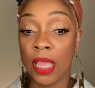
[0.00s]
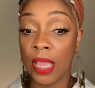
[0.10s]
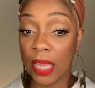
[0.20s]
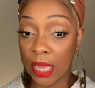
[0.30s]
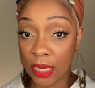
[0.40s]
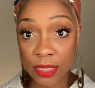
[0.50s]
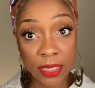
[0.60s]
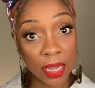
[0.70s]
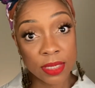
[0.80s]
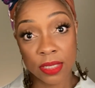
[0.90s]
it
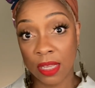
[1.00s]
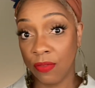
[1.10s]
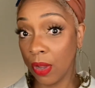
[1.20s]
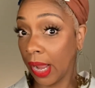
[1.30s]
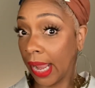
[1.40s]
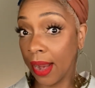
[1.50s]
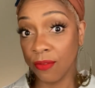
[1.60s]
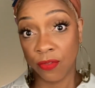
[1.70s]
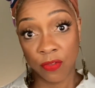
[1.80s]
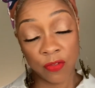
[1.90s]
does leave your hair
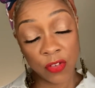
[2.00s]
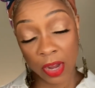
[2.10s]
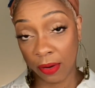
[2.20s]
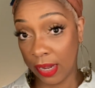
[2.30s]
very